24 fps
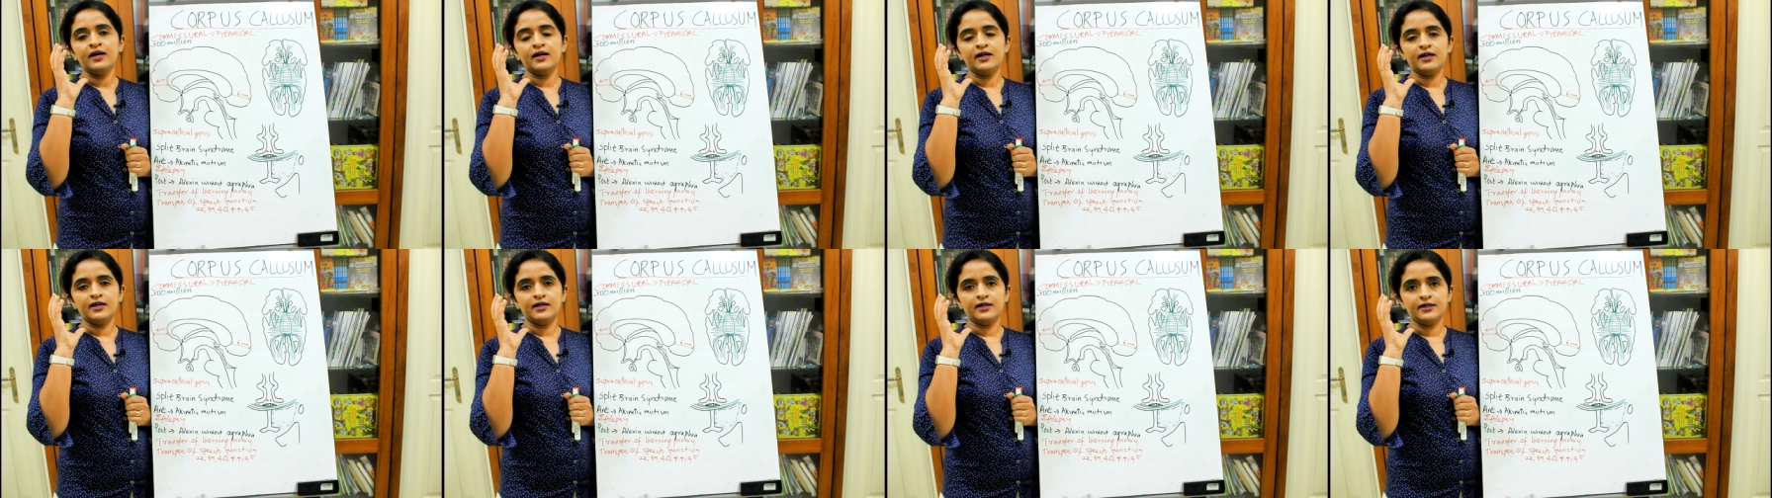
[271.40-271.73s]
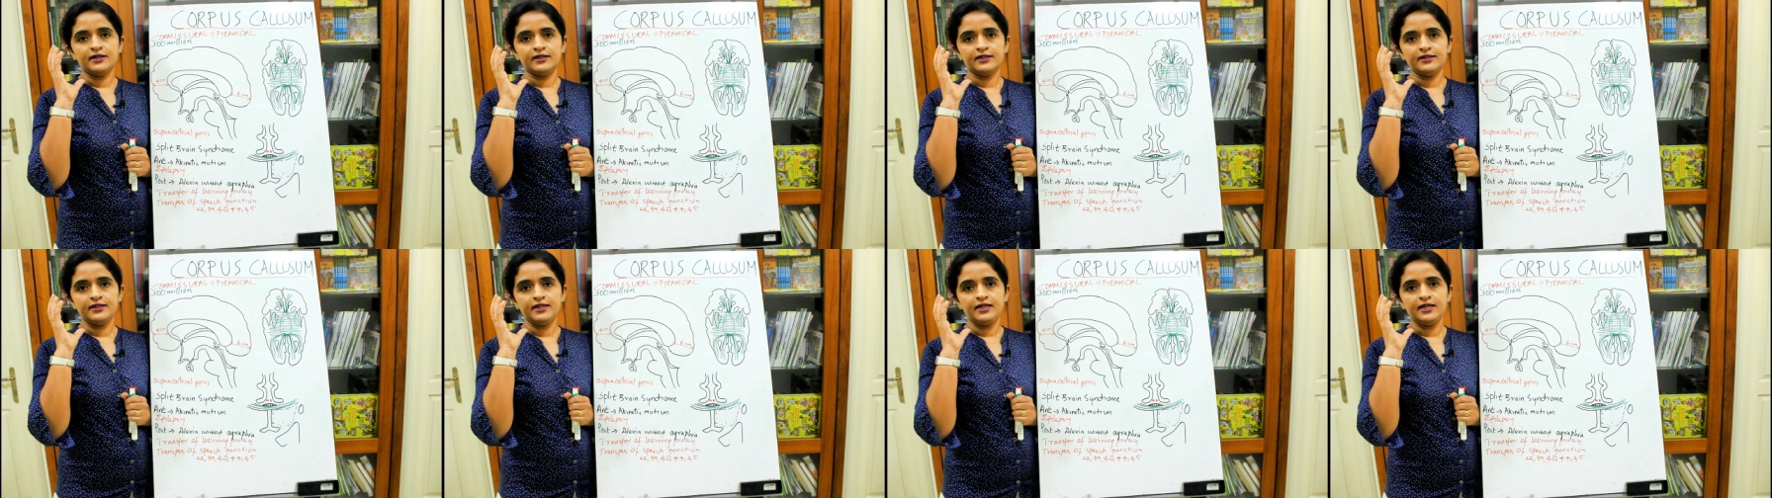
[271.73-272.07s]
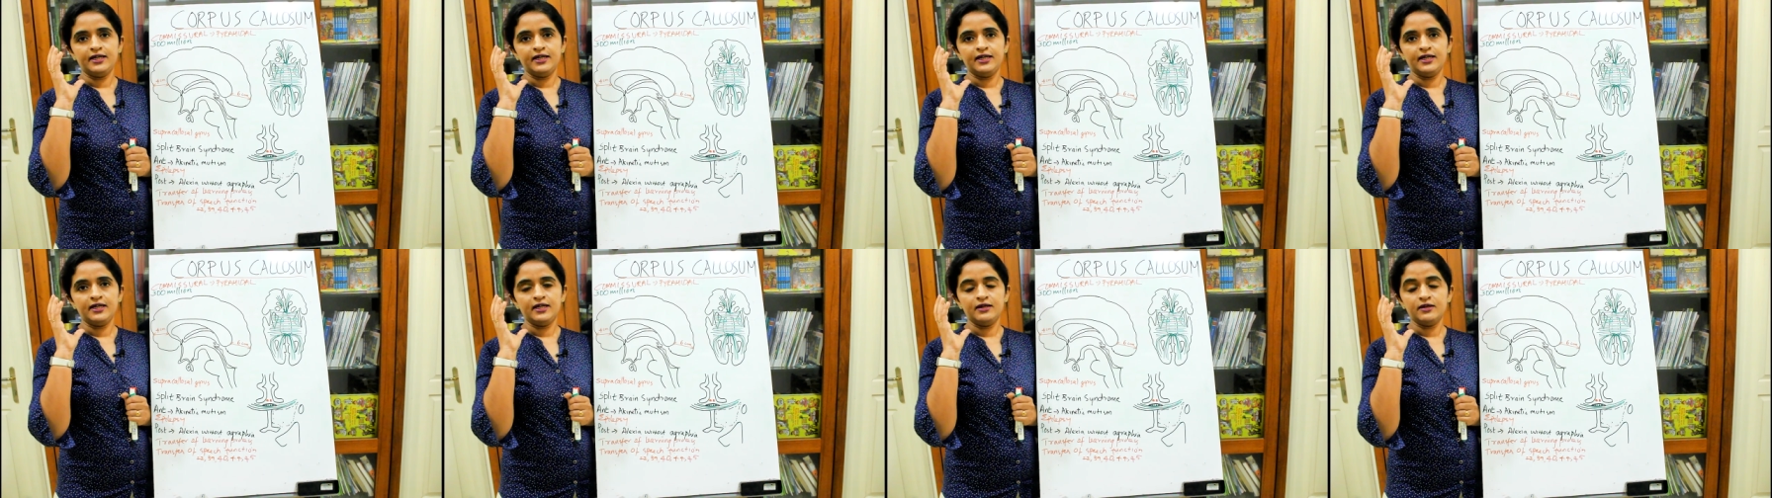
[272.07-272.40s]
uh,
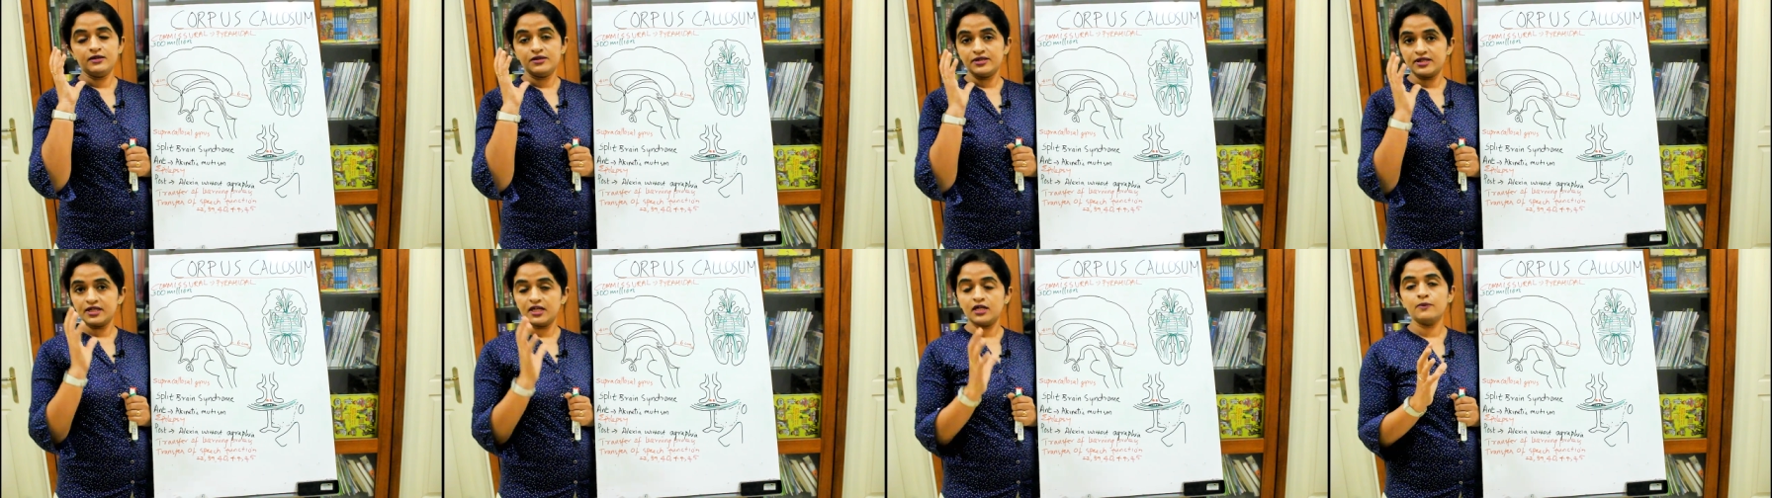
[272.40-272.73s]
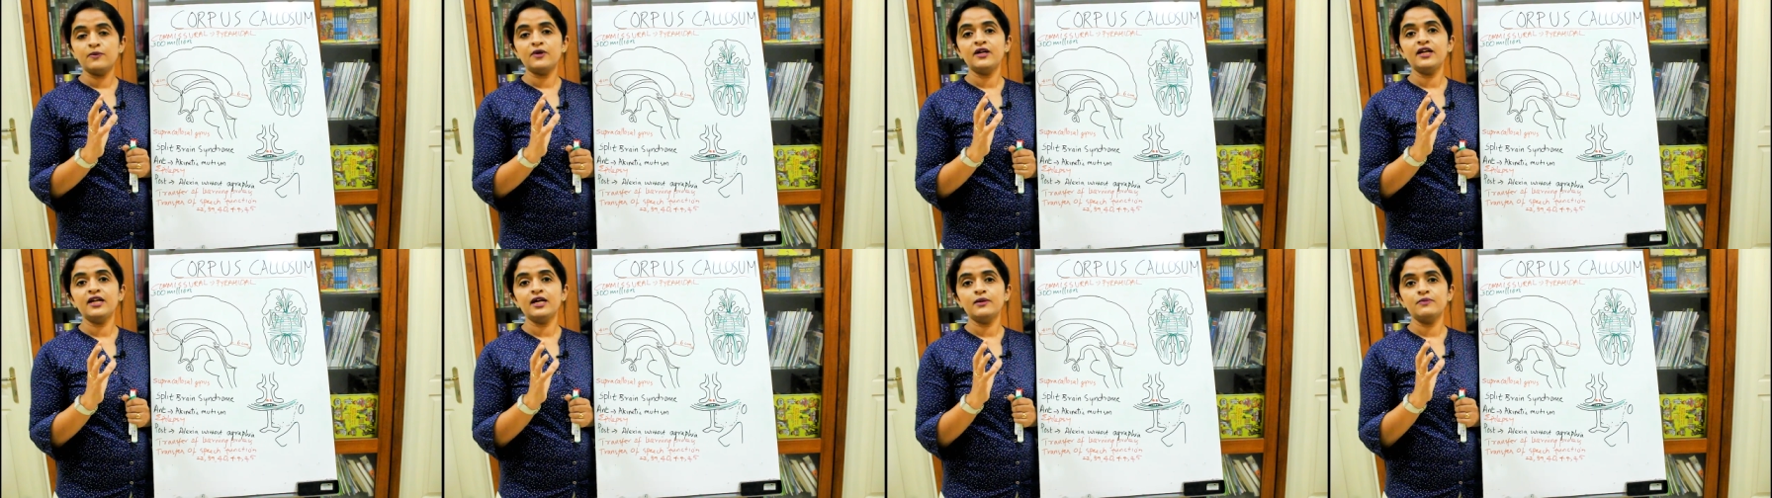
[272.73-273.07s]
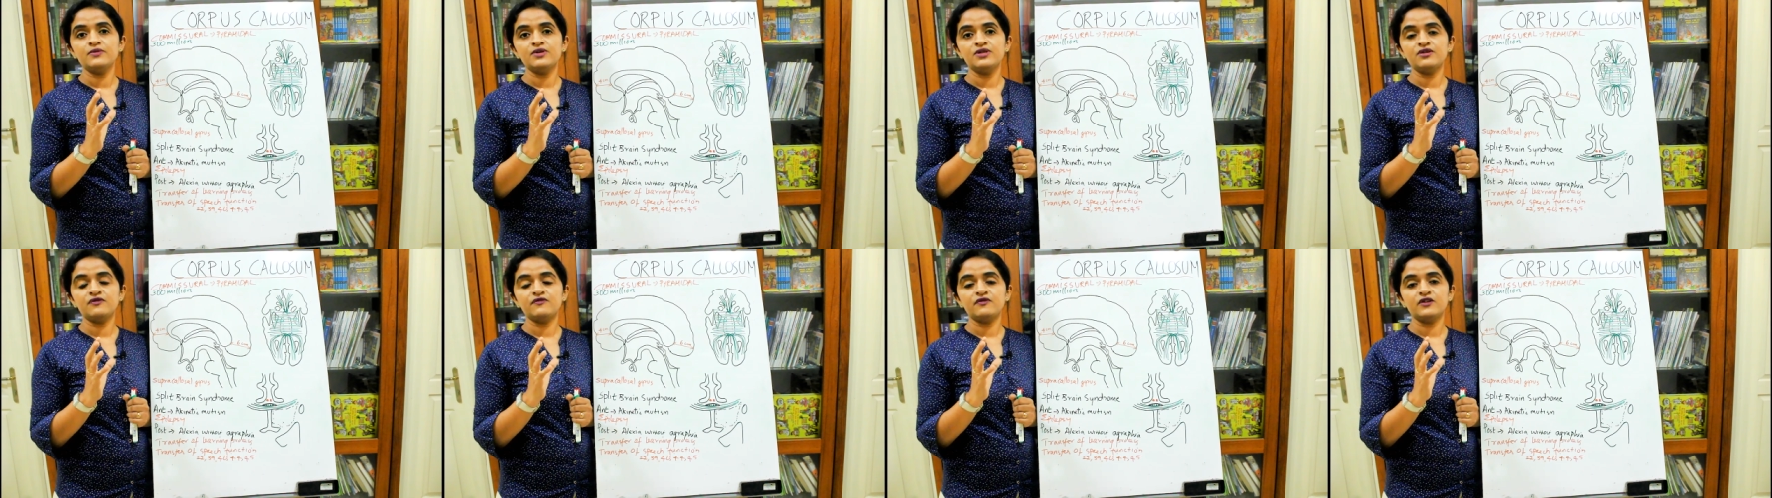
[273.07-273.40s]
the cerebral
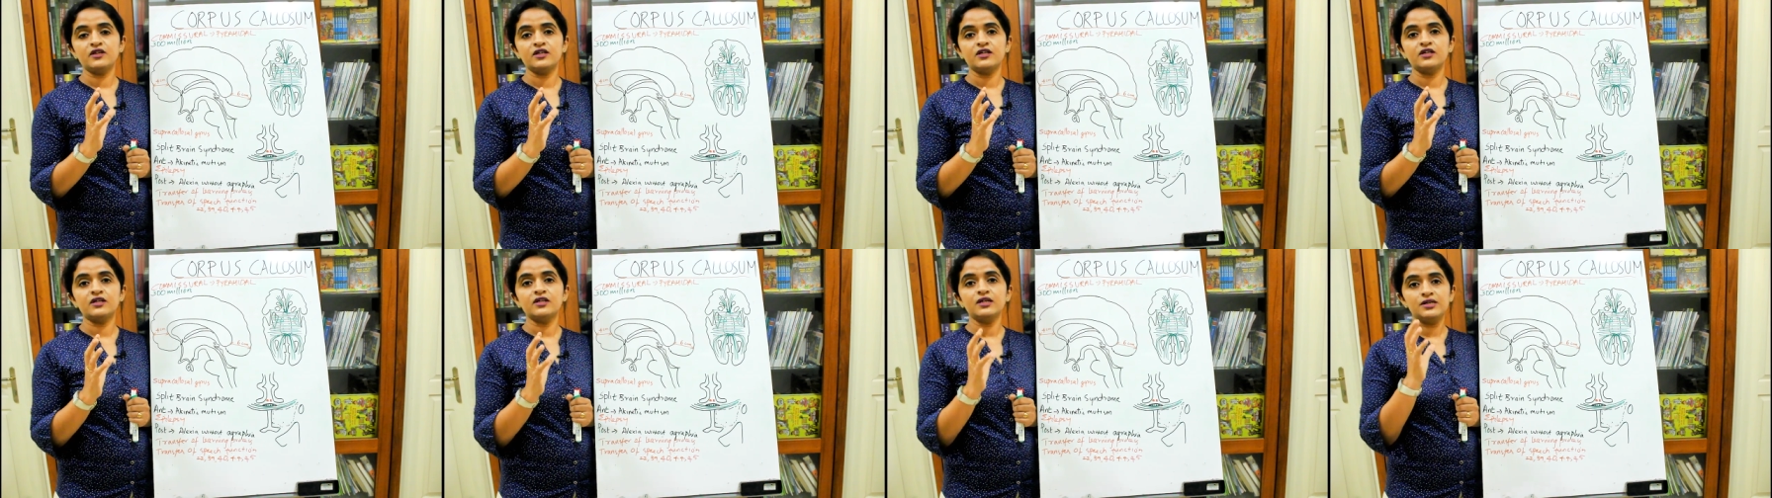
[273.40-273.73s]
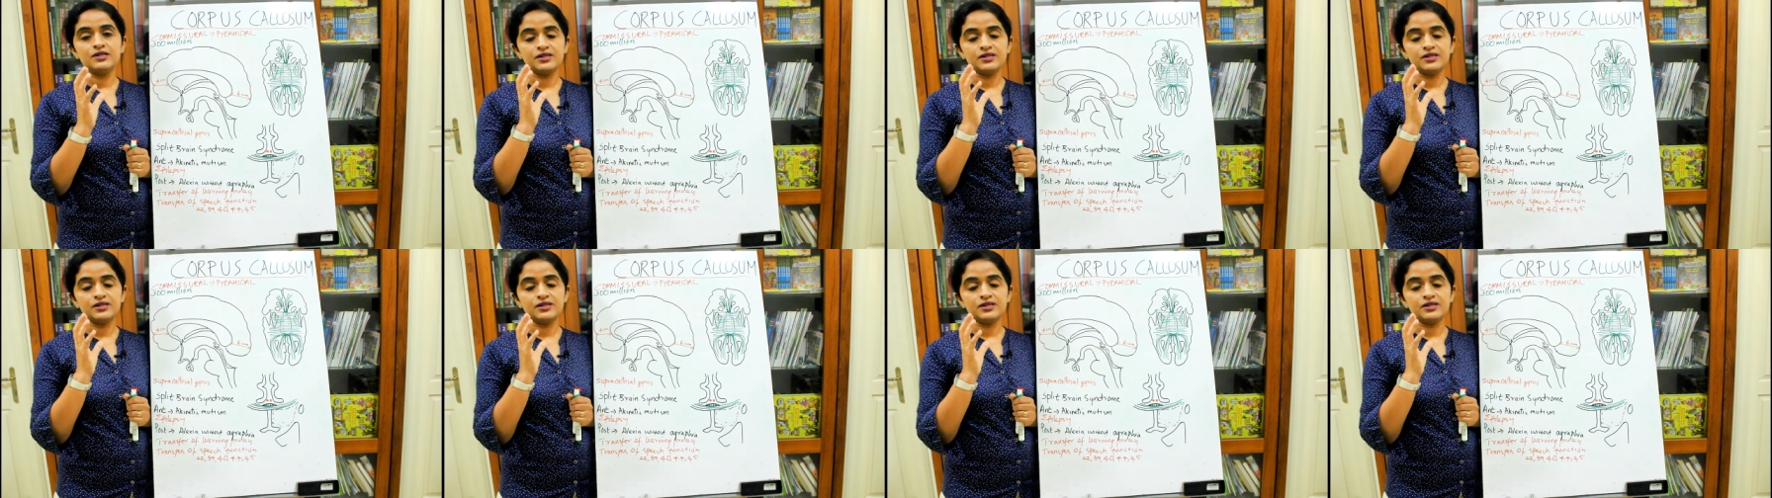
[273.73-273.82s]
hemisphere